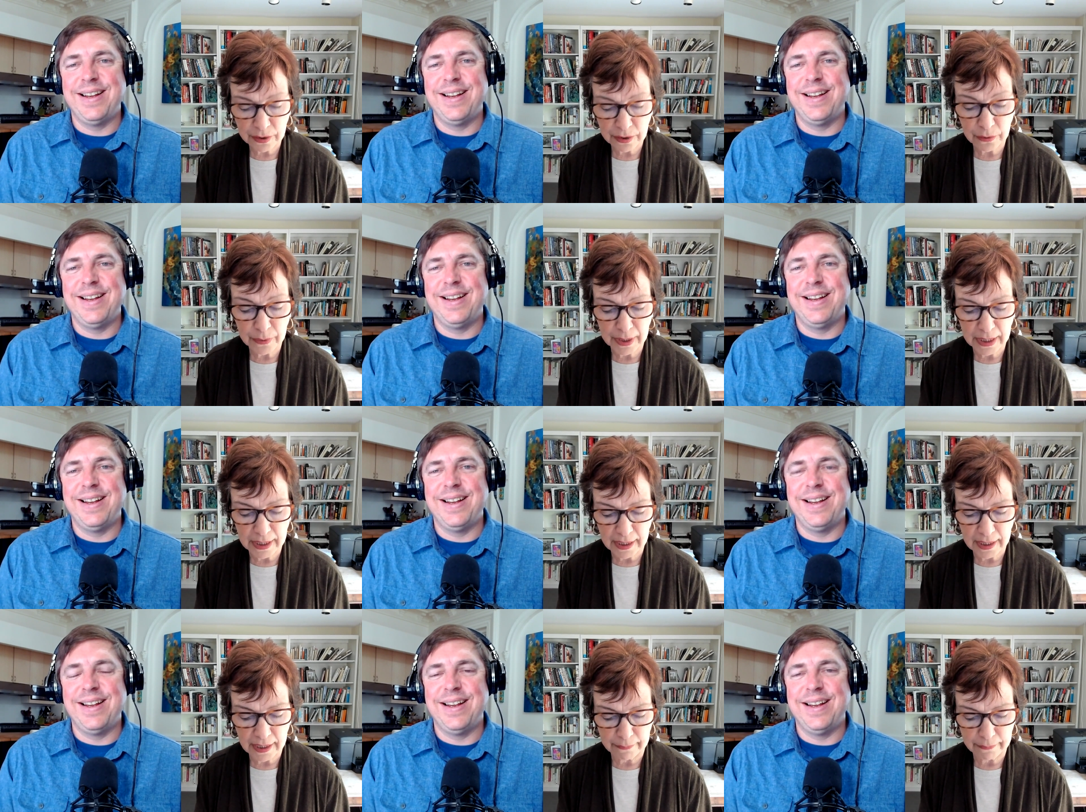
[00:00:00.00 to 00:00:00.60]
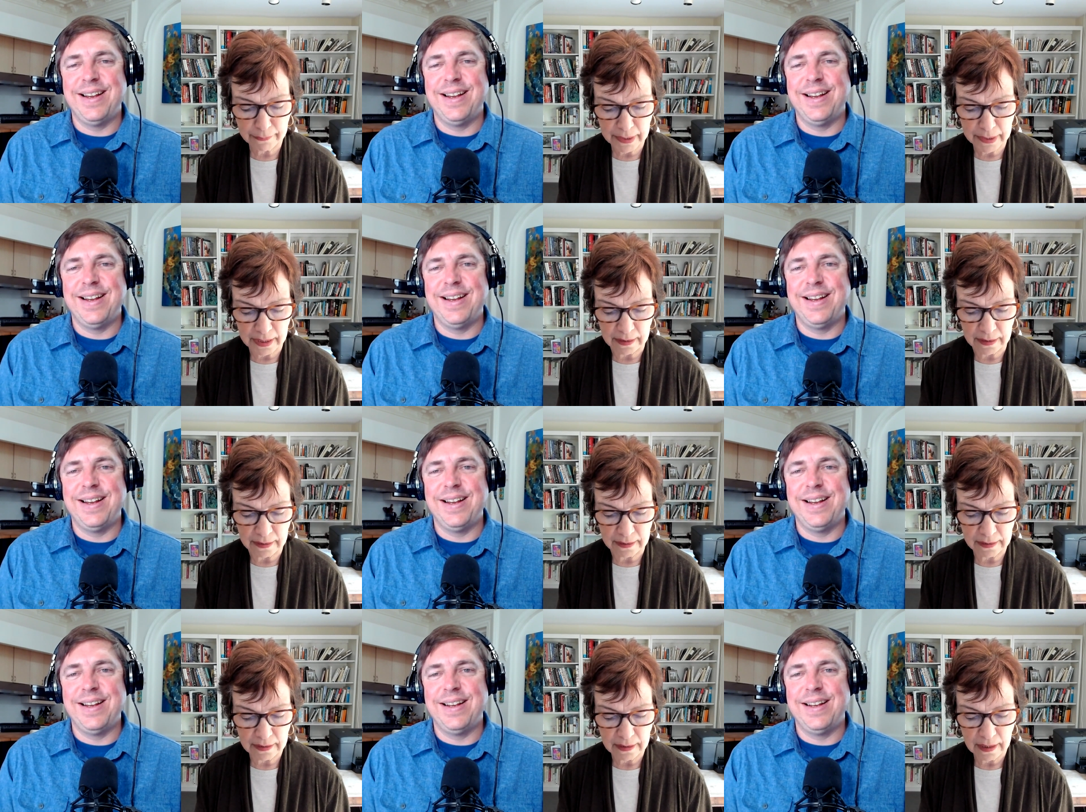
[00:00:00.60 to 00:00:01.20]
Speaker 1: special weekend
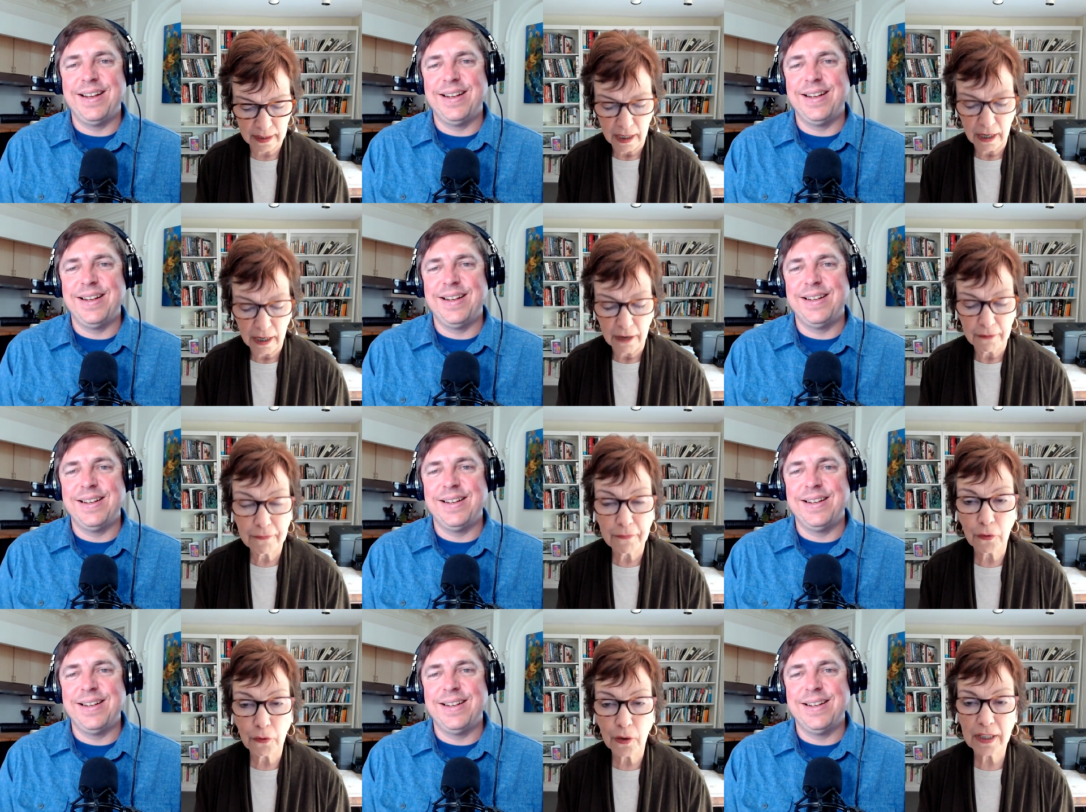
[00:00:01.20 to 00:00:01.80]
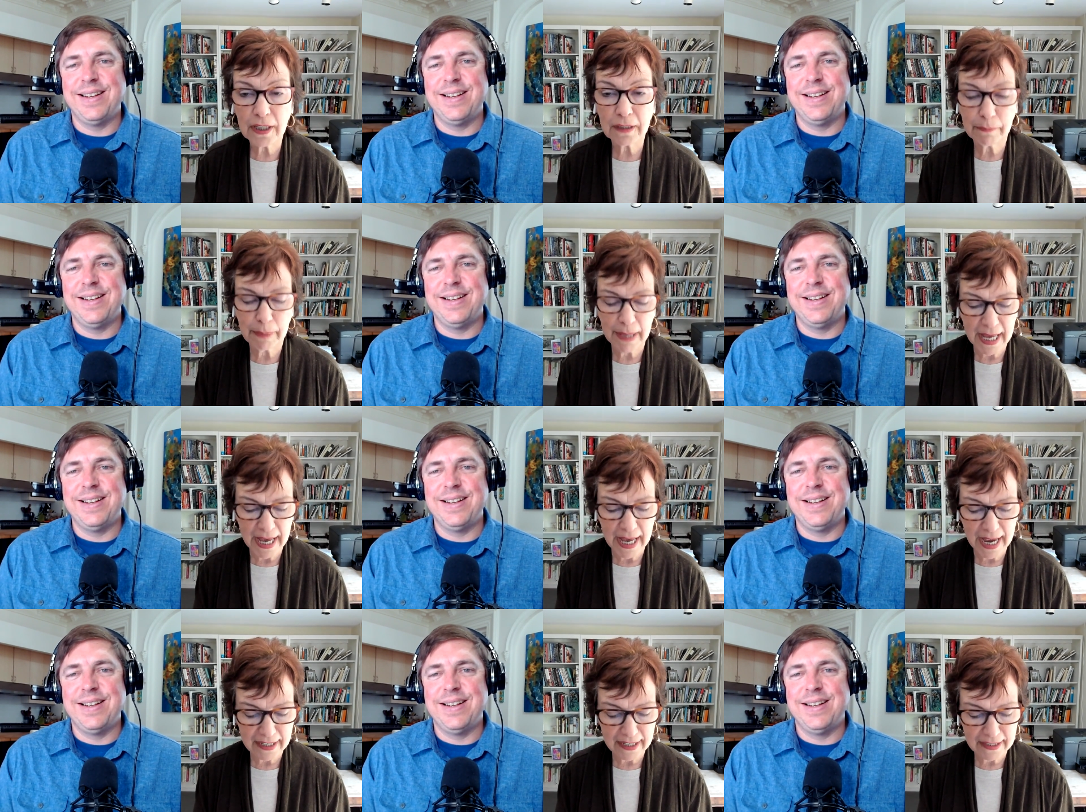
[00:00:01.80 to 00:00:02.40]
meal. Foil
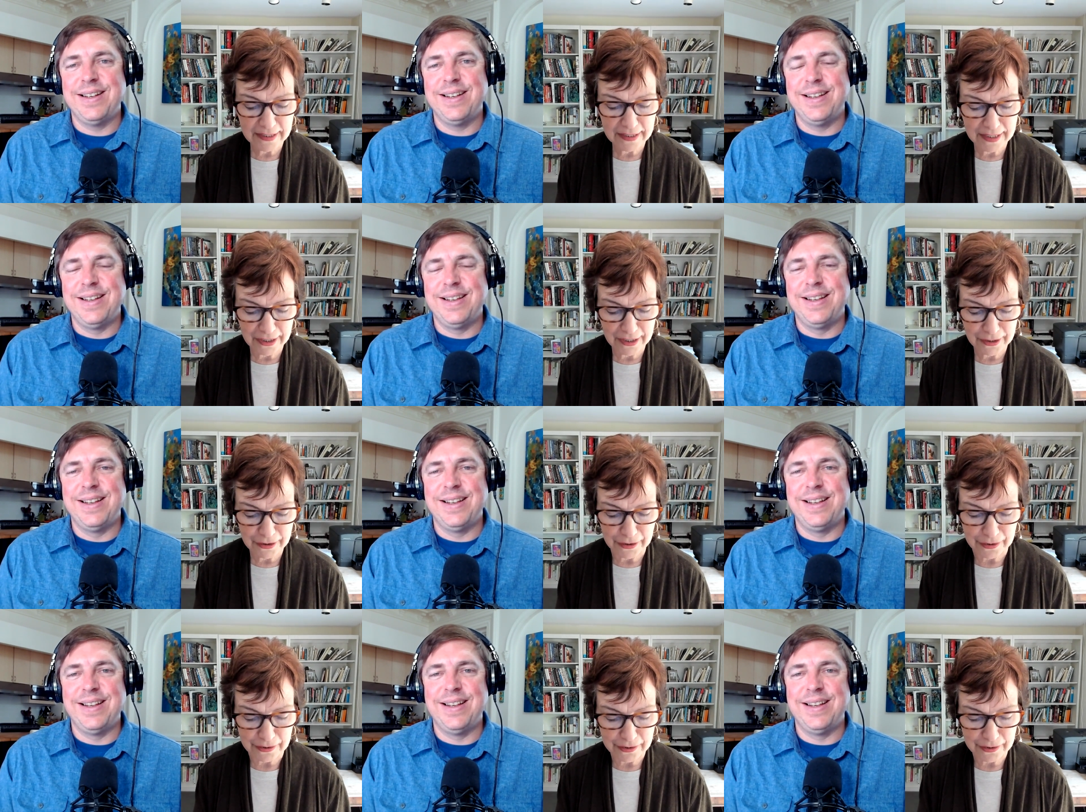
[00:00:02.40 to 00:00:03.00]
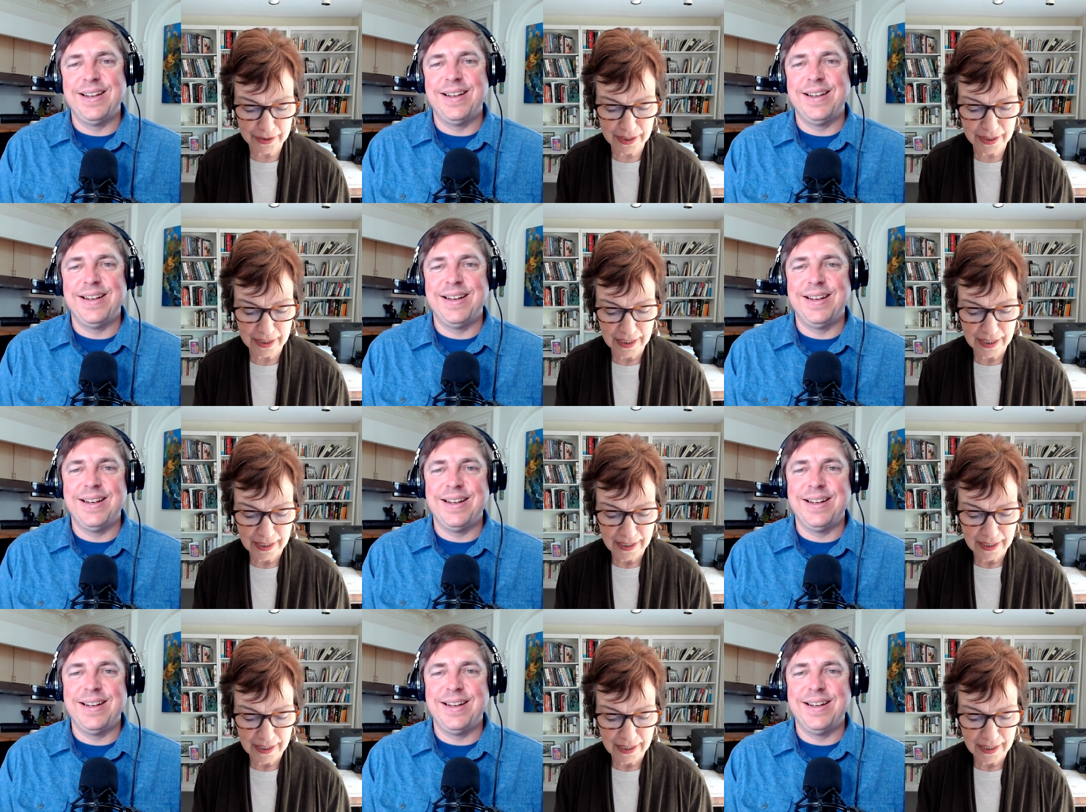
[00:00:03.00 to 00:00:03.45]
pack dinners,